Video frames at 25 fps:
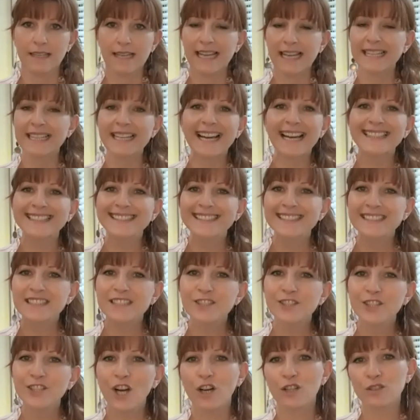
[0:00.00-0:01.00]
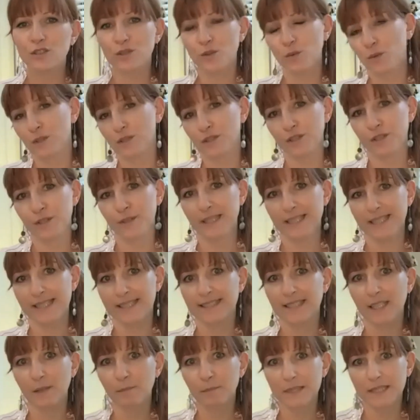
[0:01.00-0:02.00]
And I did not want to
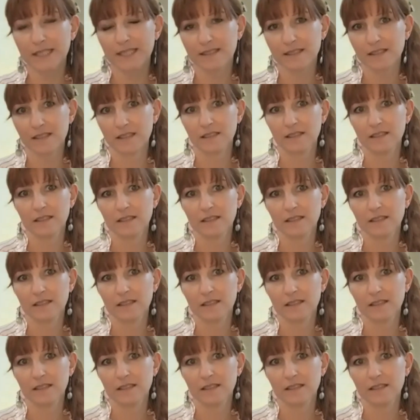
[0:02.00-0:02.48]
accept it.